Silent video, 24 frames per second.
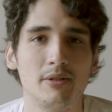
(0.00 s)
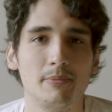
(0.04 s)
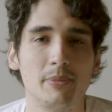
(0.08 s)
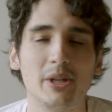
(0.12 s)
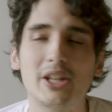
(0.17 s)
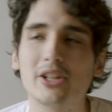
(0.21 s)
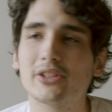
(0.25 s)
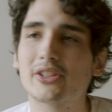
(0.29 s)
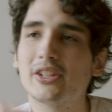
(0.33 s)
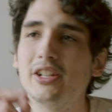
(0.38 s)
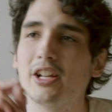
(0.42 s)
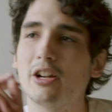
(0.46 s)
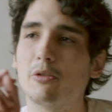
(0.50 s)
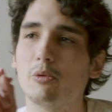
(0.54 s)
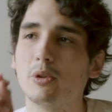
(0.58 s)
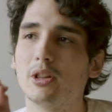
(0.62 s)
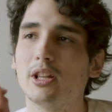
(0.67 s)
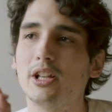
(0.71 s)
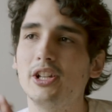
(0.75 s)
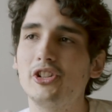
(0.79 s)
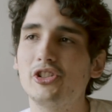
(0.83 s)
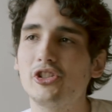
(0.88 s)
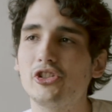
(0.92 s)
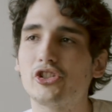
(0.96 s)
Because in a
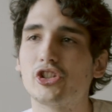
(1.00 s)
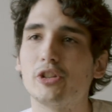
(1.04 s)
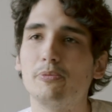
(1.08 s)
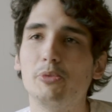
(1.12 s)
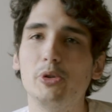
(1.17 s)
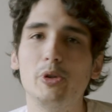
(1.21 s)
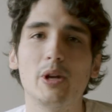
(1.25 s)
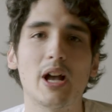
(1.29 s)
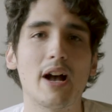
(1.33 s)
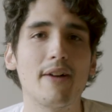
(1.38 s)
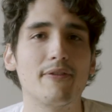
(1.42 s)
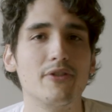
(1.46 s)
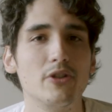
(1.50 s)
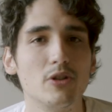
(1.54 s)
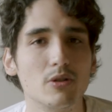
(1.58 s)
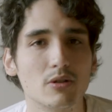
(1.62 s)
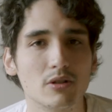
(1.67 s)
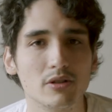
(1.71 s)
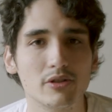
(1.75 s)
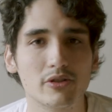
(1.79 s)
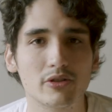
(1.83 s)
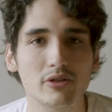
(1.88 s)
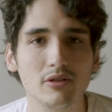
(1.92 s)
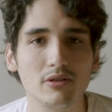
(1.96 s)
relationship, you have no
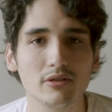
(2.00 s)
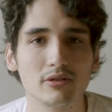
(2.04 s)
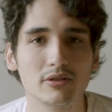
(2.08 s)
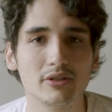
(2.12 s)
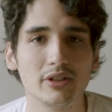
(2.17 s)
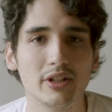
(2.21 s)
control.